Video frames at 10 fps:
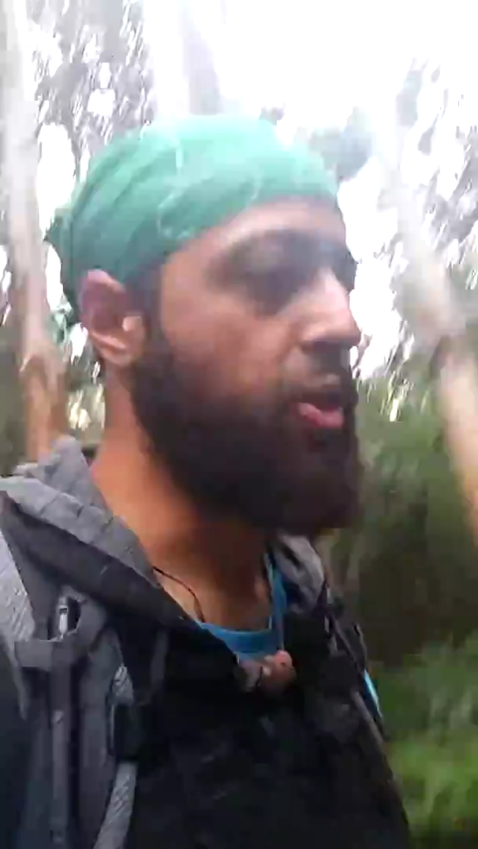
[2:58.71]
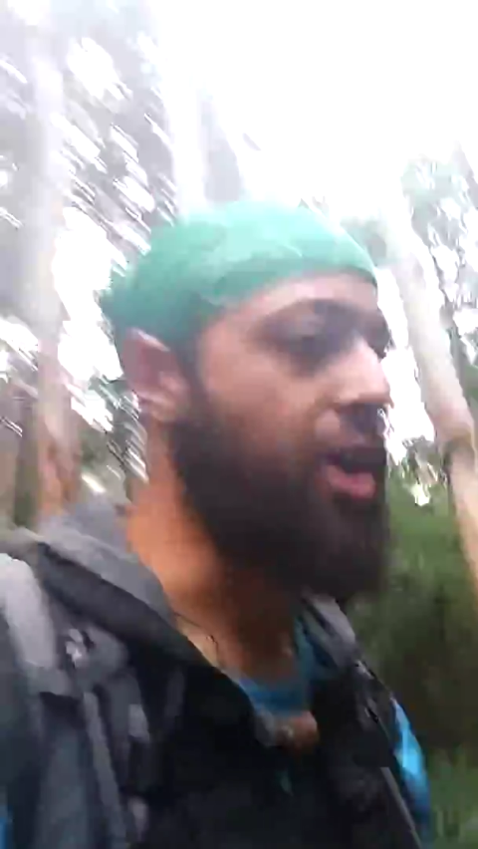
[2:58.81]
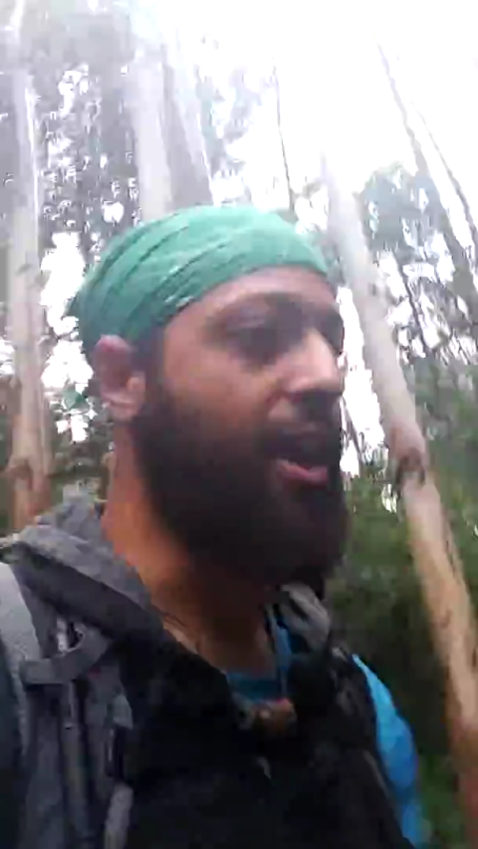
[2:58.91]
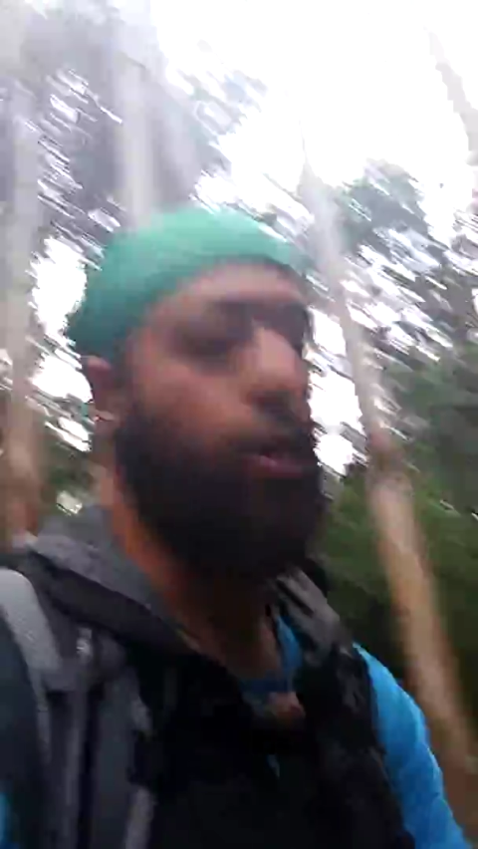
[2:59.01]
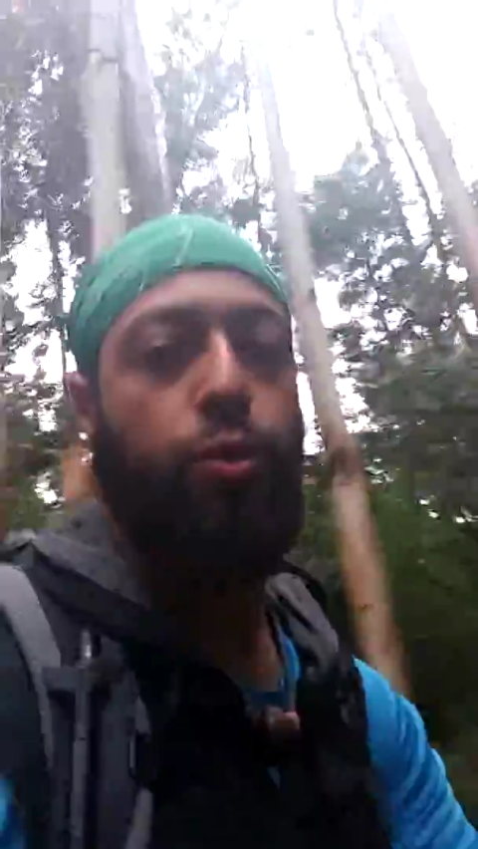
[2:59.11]
to try
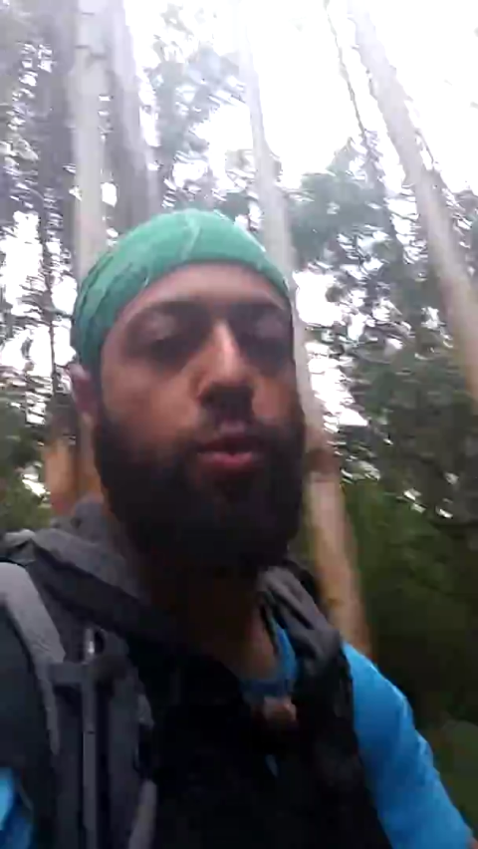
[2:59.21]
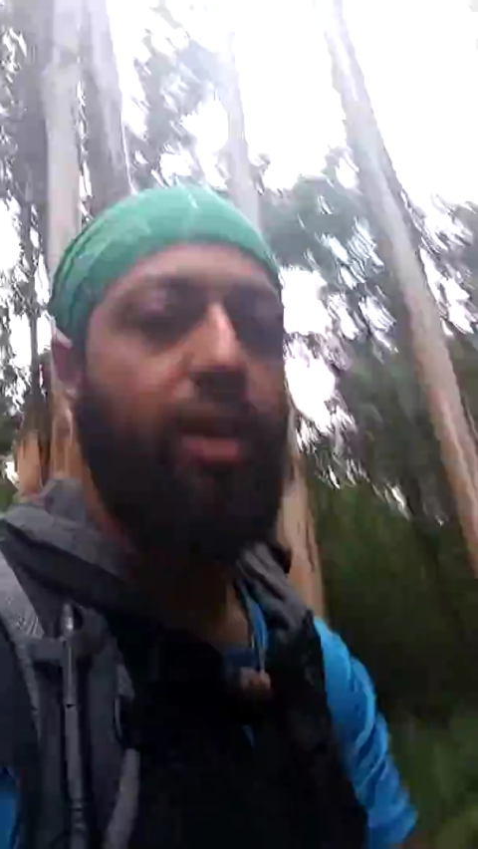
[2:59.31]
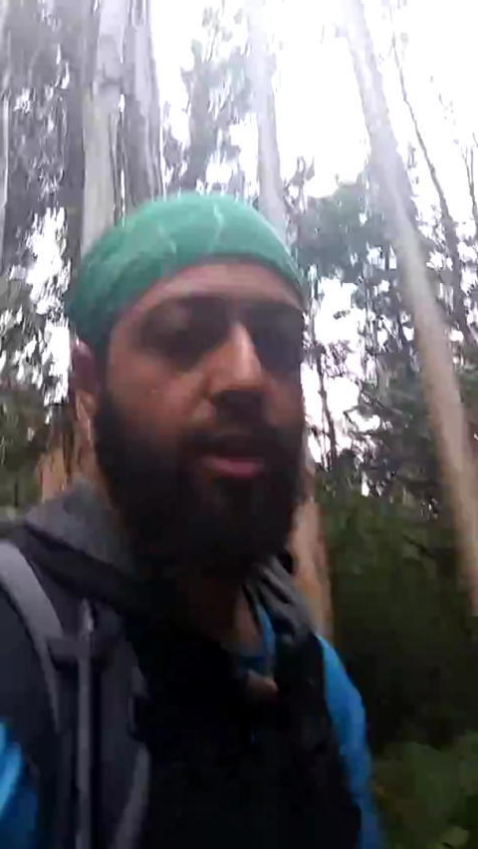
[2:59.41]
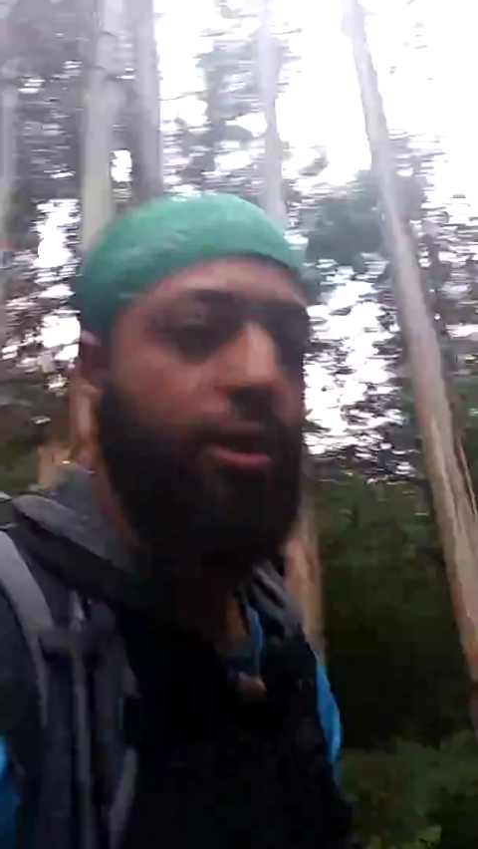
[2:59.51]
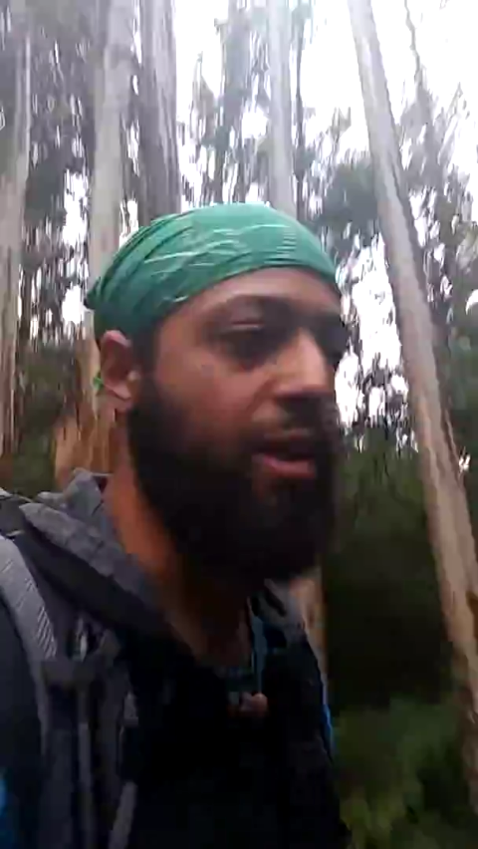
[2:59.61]
to go 20
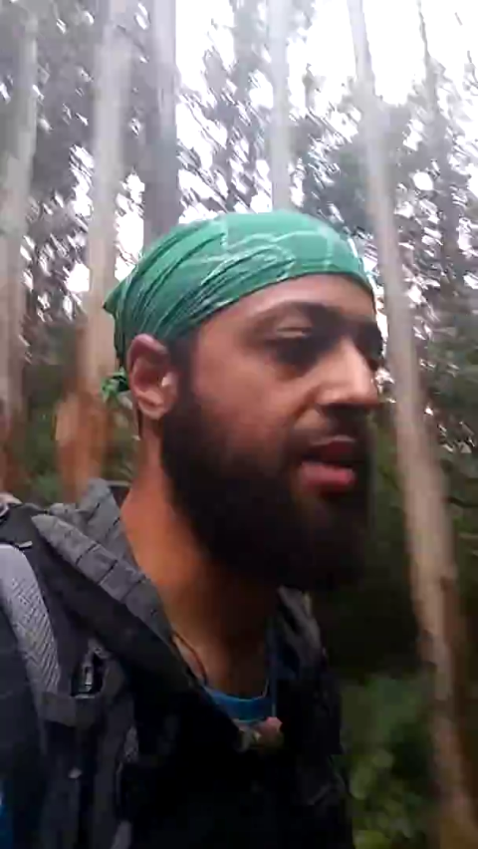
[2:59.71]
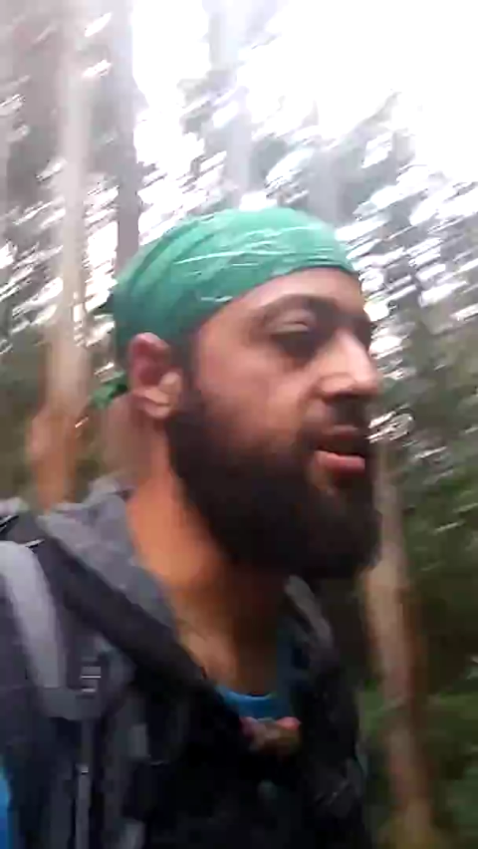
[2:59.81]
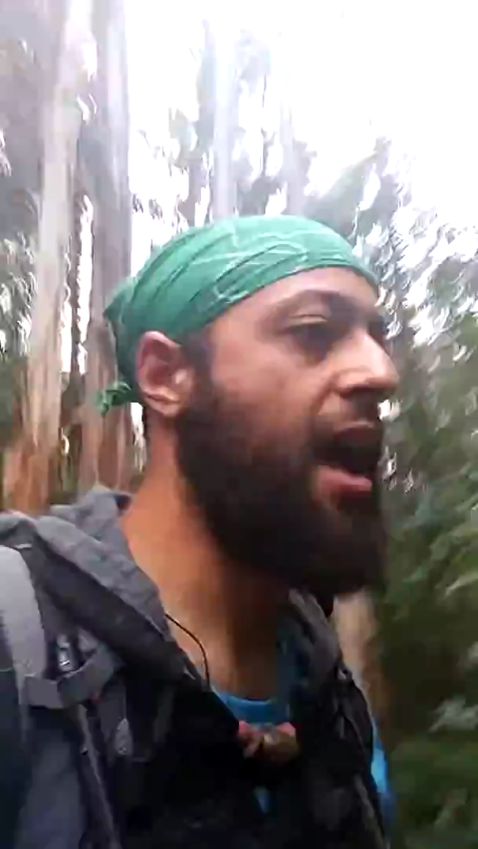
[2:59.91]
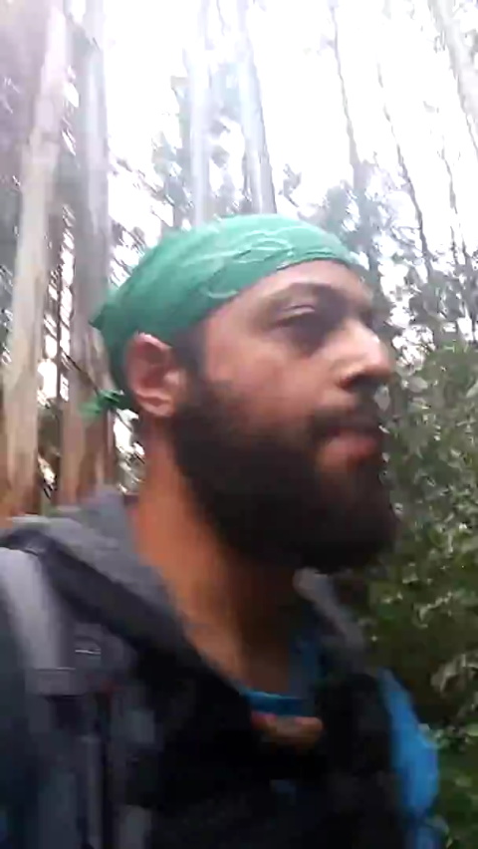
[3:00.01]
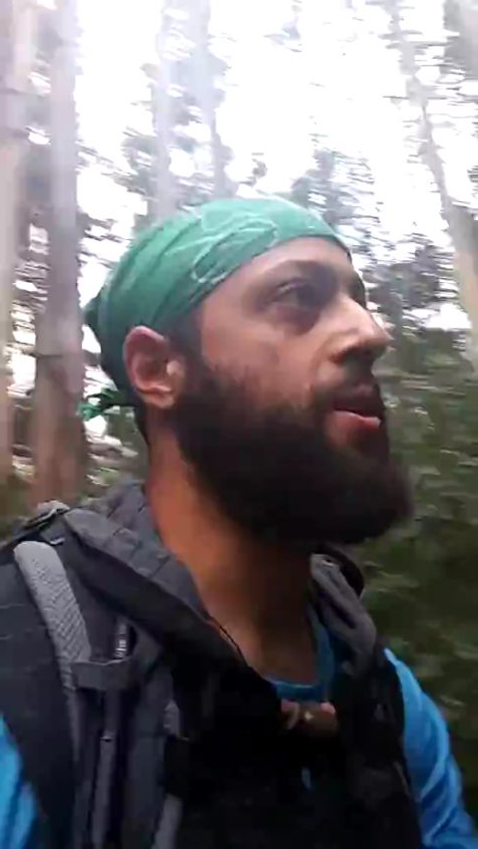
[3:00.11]
clicks without
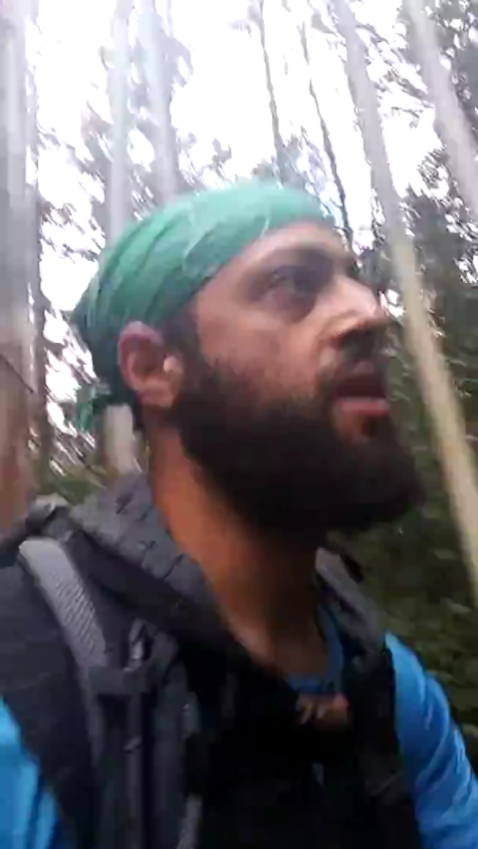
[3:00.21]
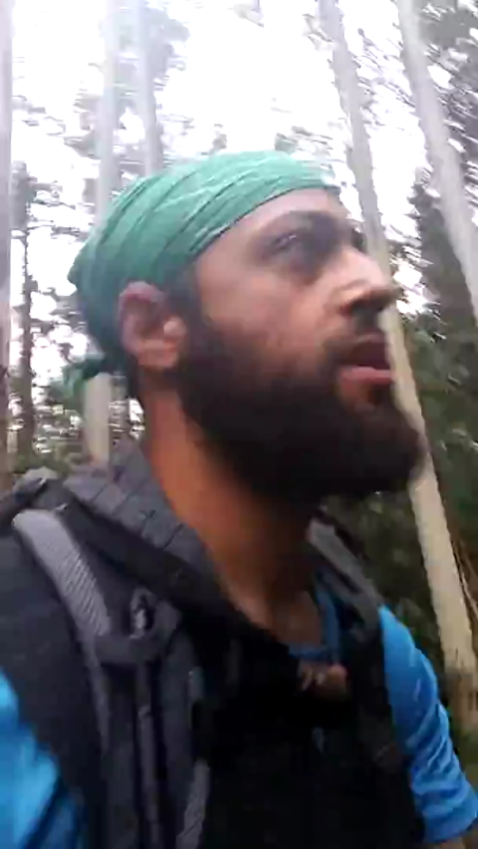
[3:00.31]
stopping.